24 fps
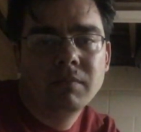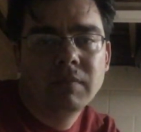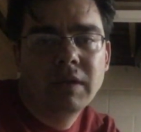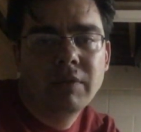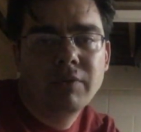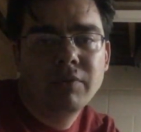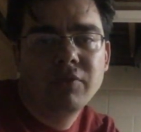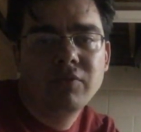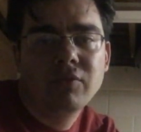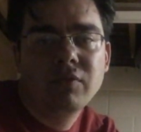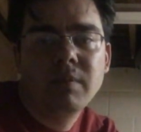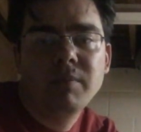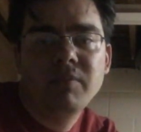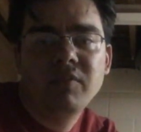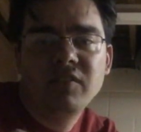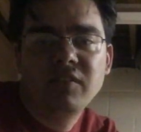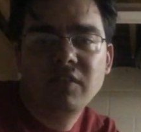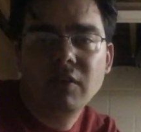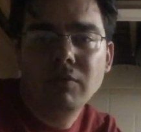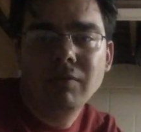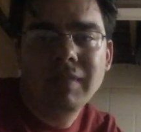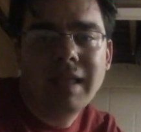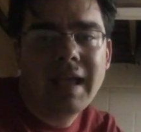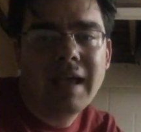I will scream
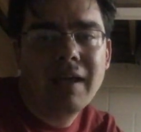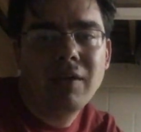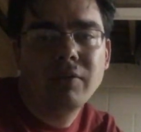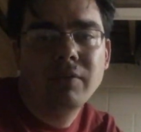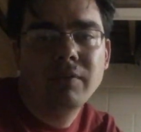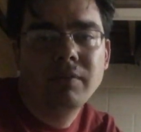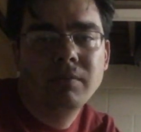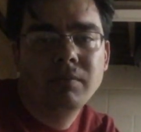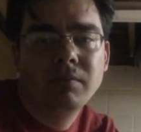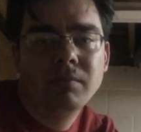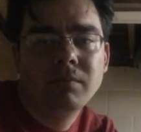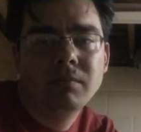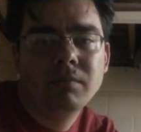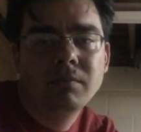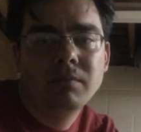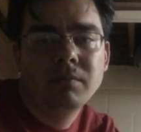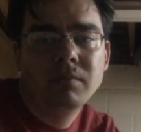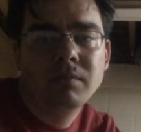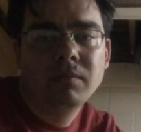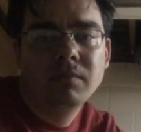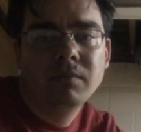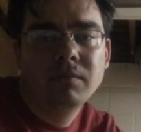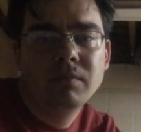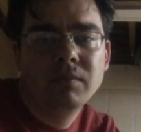so loud,
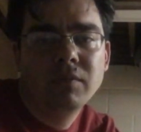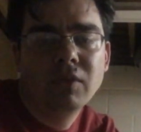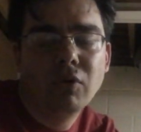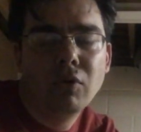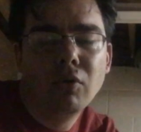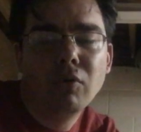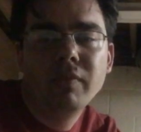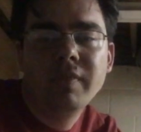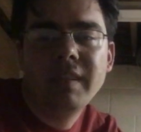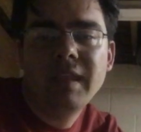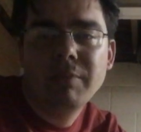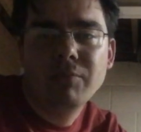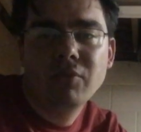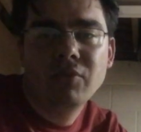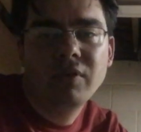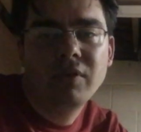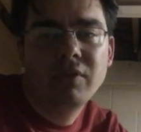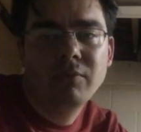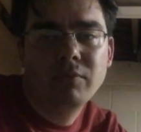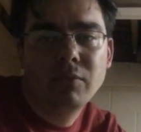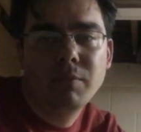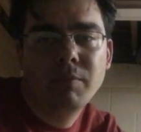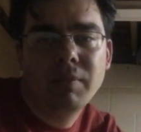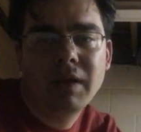the whole
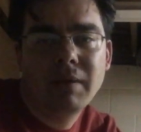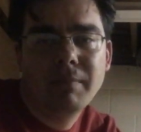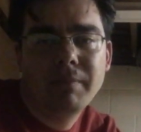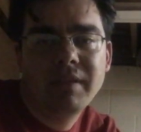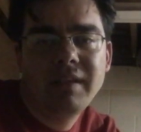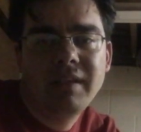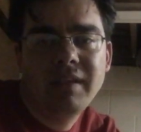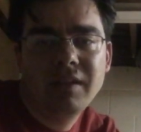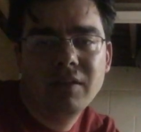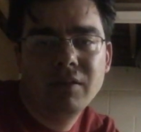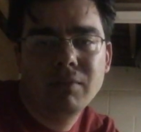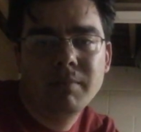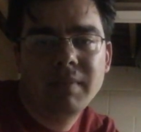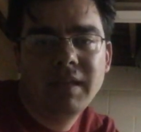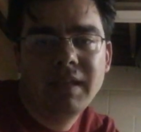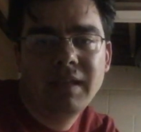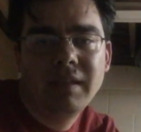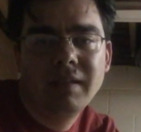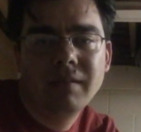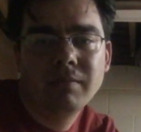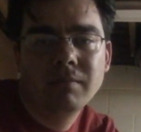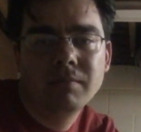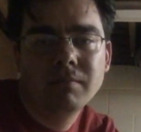neighborhood will probably hear me.